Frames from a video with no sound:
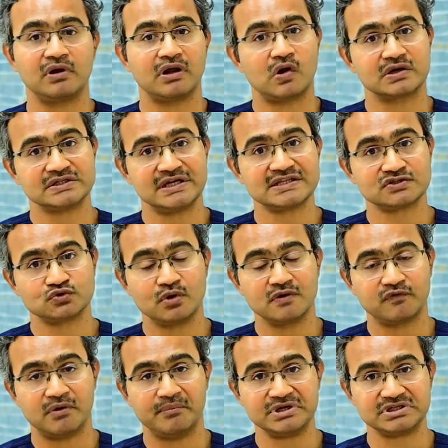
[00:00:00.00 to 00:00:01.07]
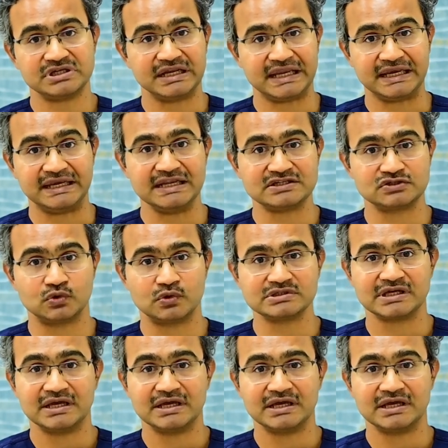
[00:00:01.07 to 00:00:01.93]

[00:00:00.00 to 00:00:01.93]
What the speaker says: oxalate stone formation in kidney stones,